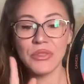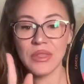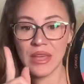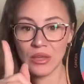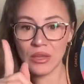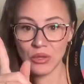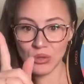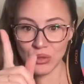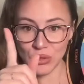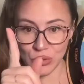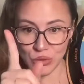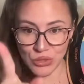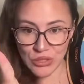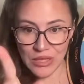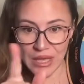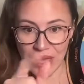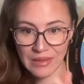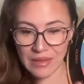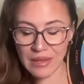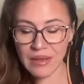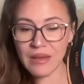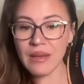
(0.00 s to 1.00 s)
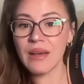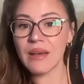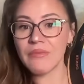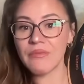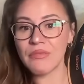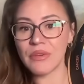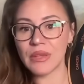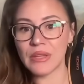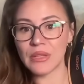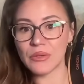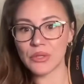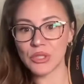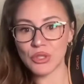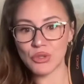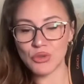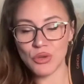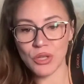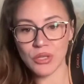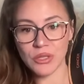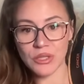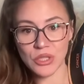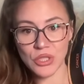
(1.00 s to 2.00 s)
Thank you, Zuzana, a fellow
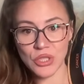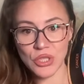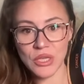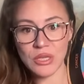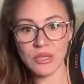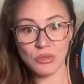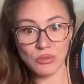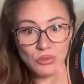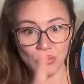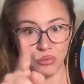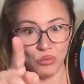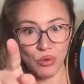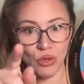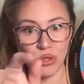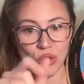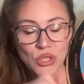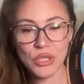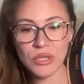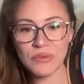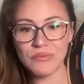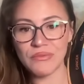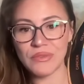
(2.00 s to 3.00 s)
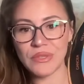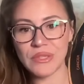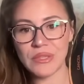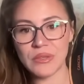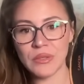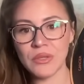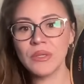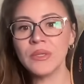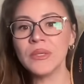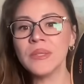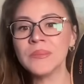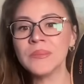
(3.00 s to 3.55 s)
astrologer. Watch her video